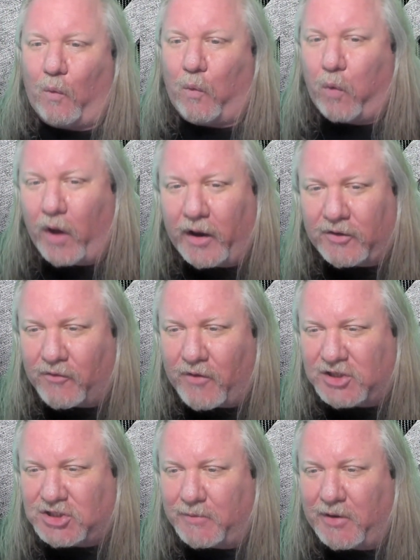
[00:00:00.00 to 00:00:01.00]
What
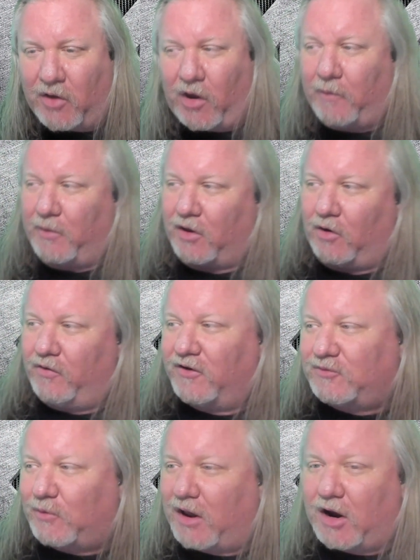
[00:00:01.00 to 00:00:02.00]
direction we go? I'm going to go
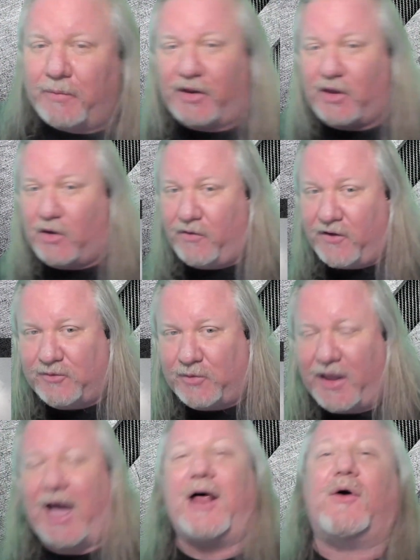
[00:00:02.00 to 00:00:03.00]
this way. I'm going to go this
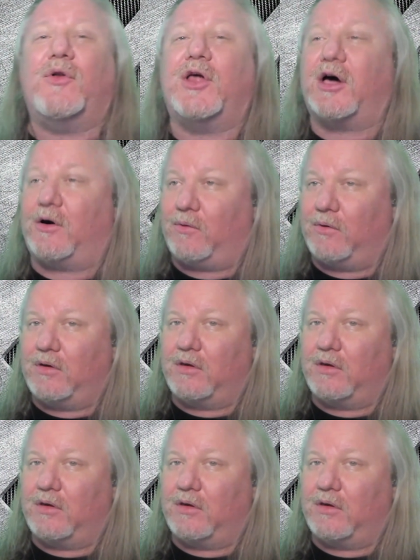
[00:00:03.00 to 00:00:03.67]
way. I don't know.